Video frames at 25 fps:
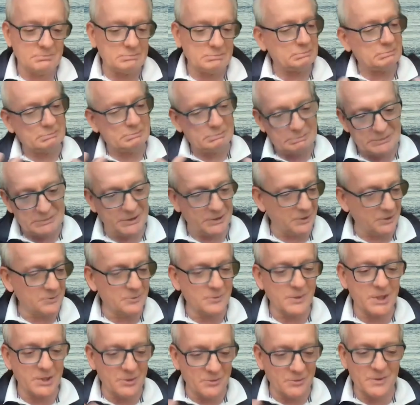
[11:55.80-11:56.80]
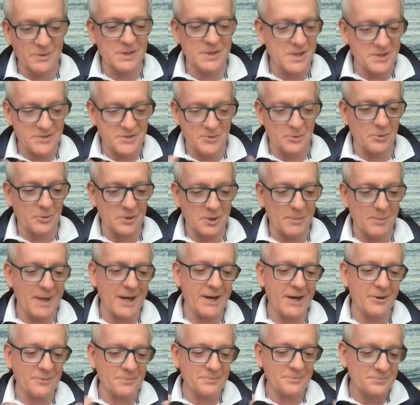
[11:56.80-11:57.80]
it's all
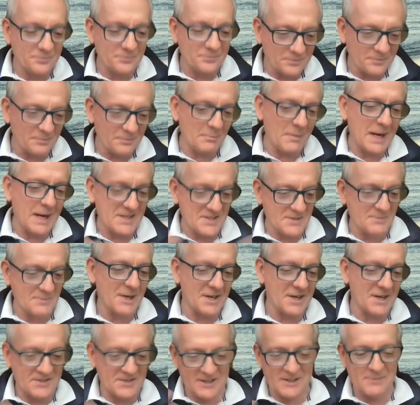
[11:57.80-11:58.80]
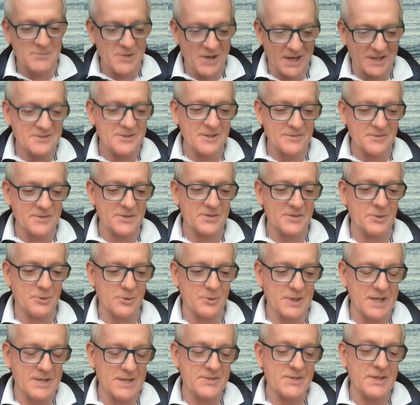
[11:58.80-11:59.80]
about maximizing objectives.
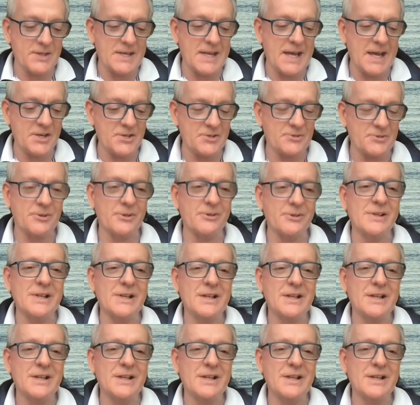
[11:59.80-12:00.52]
It's a natural